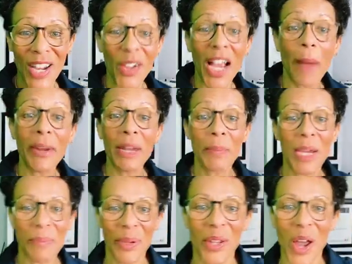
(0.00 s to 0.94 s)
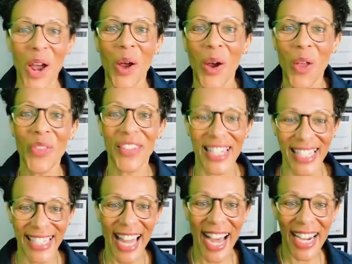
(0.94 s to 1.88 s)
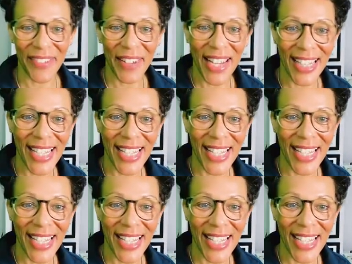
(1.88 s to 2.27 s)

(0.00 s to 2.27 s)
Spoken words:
Look how many people are on this live.